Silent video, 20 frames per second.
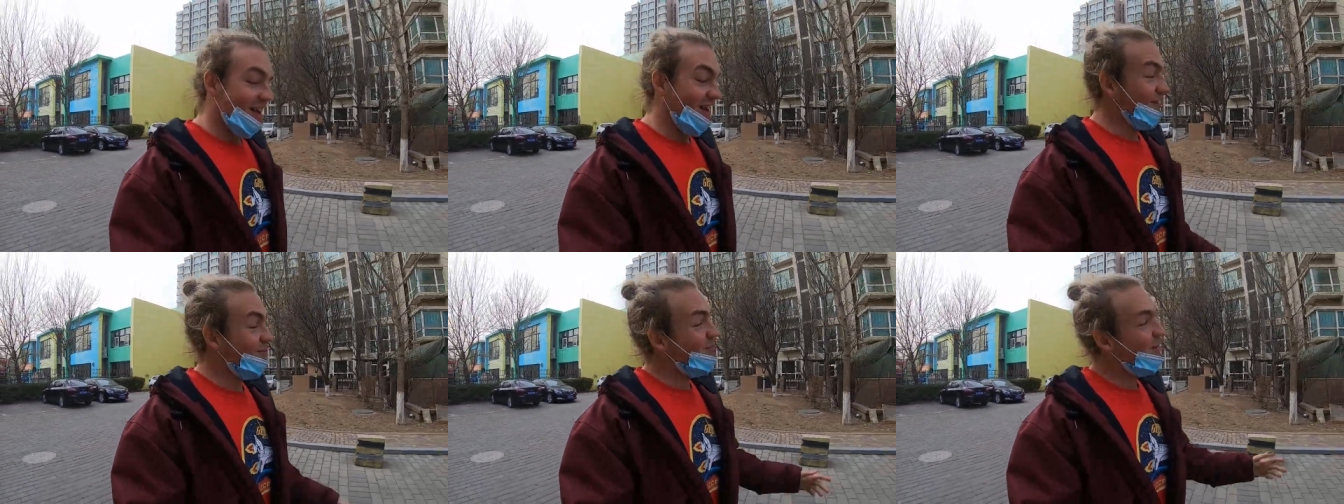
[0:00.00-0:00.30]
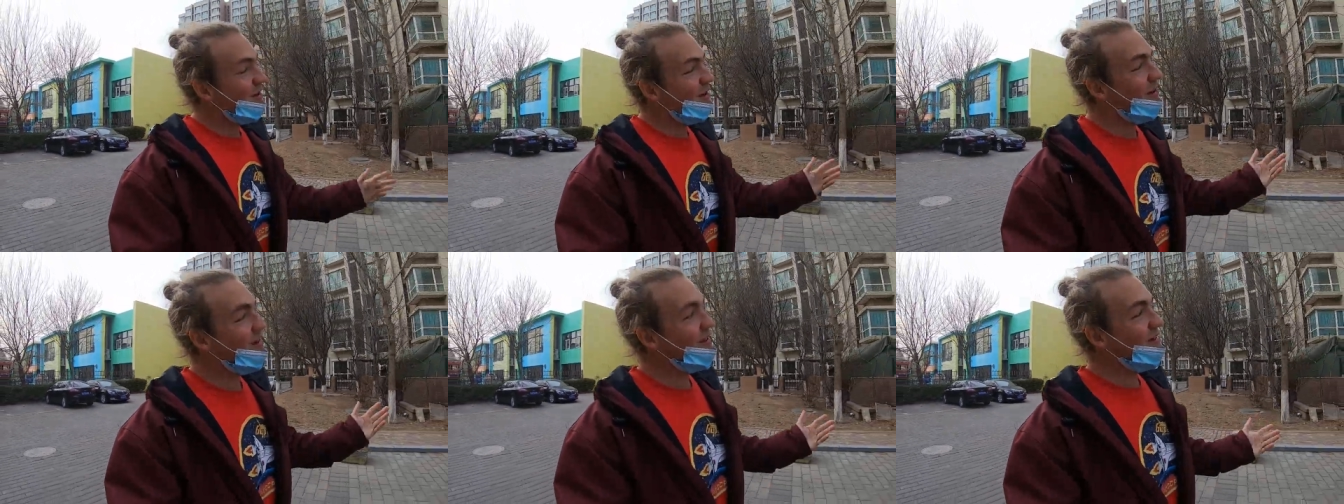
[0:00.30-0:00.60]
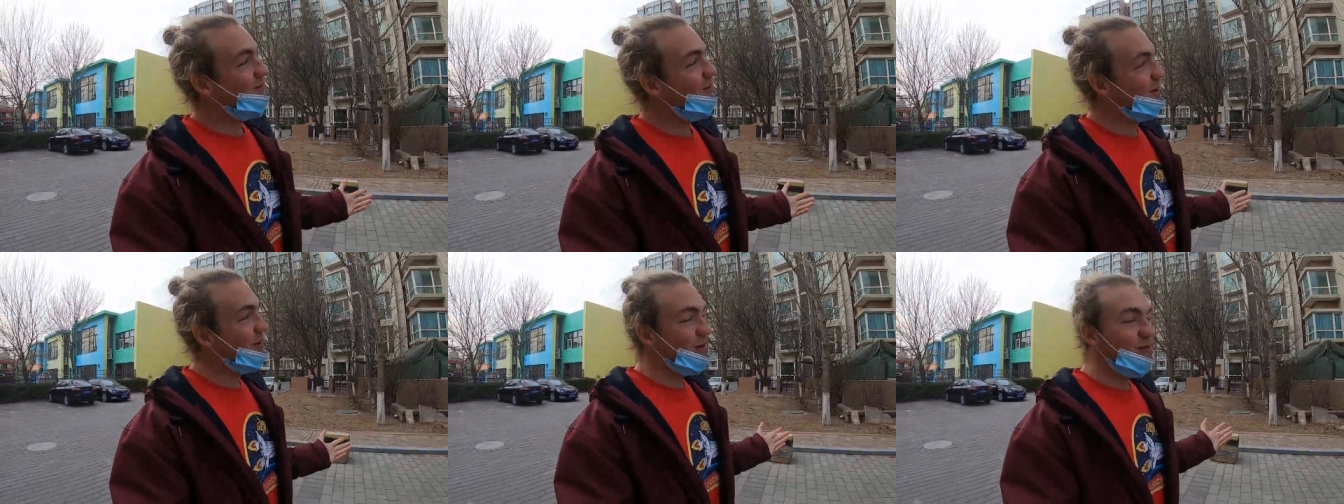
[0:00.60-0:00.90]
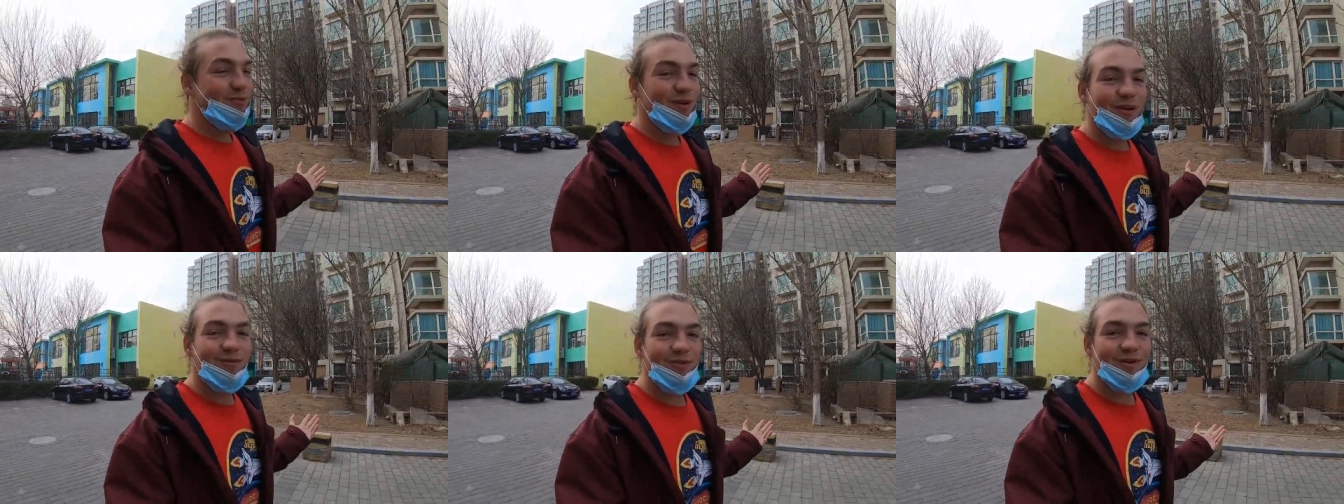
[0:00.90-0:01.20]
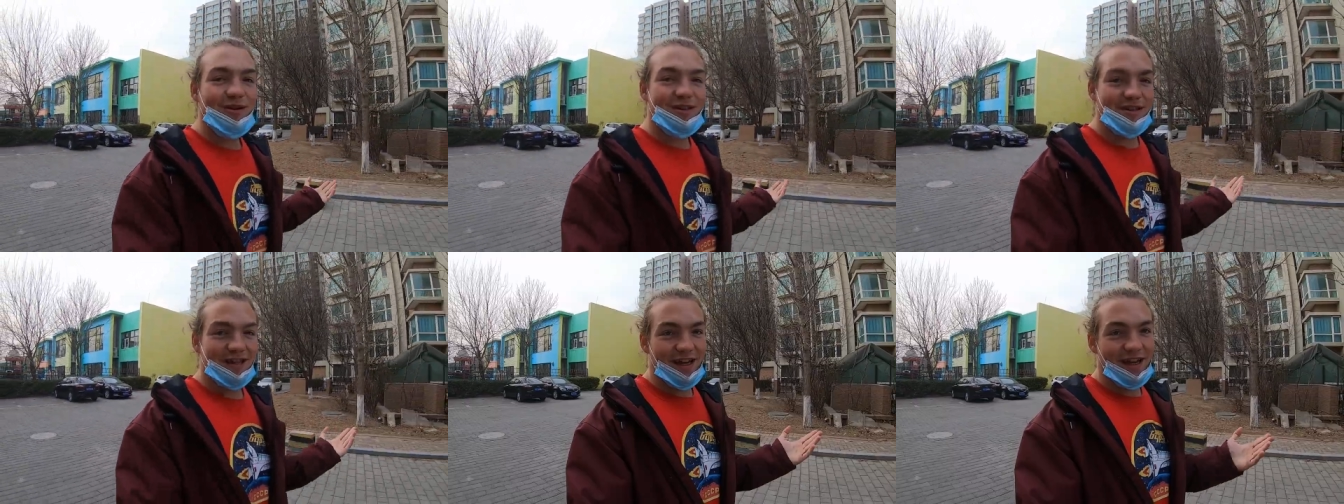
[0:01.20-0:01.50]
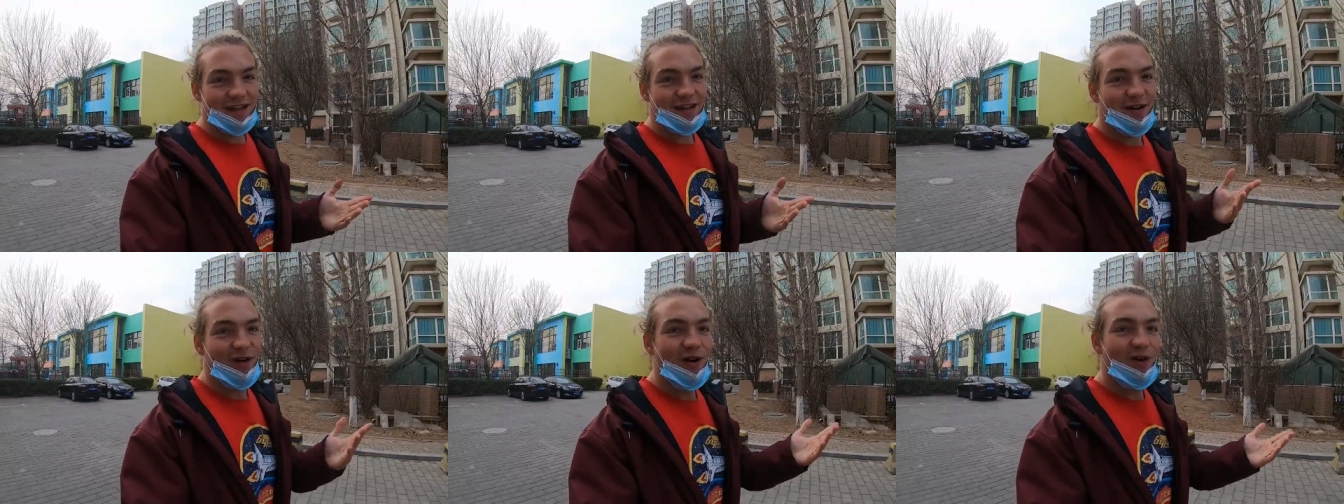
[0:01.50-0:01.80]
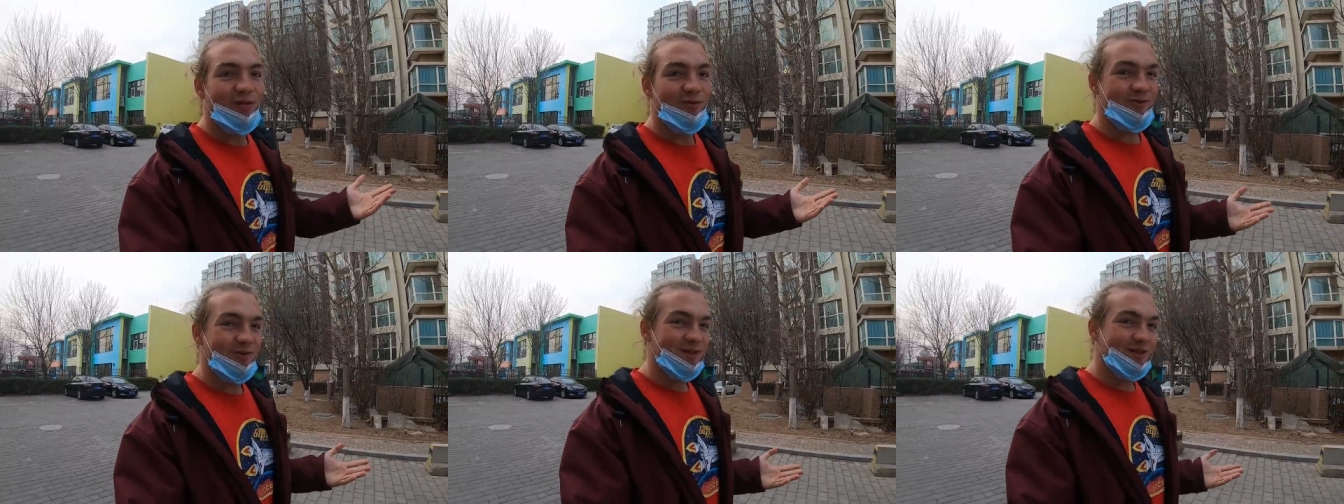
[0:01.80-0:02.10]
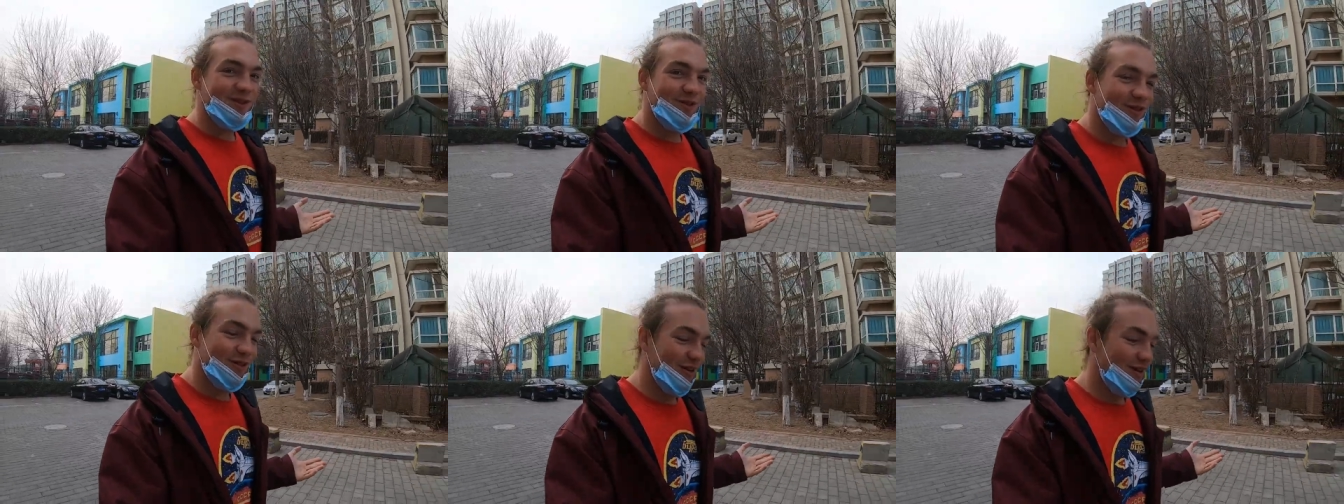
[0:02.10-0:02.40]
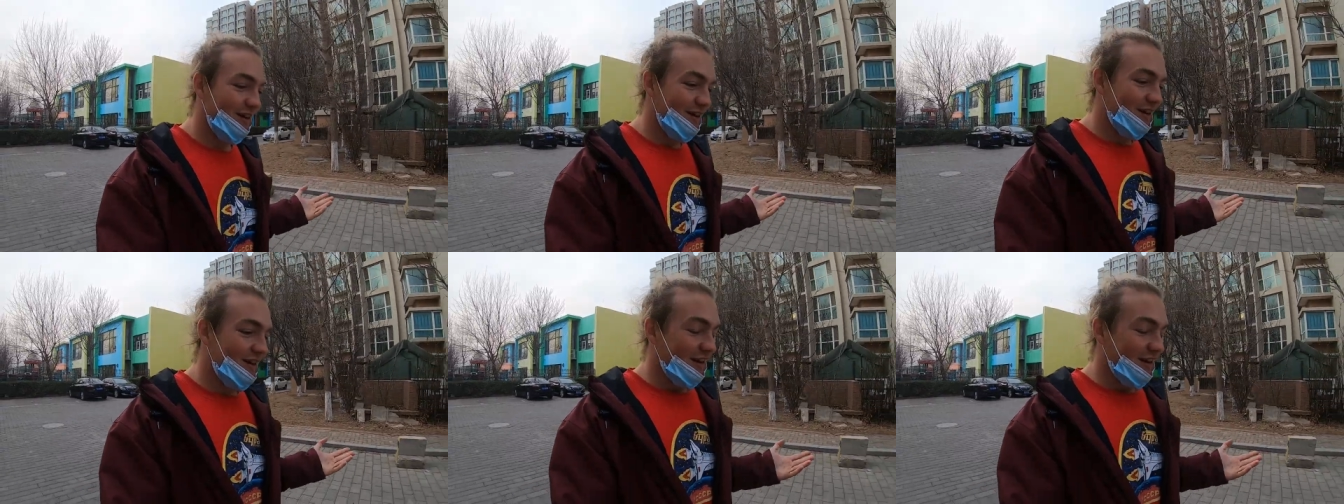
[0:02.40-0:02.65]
like because most people stay at home so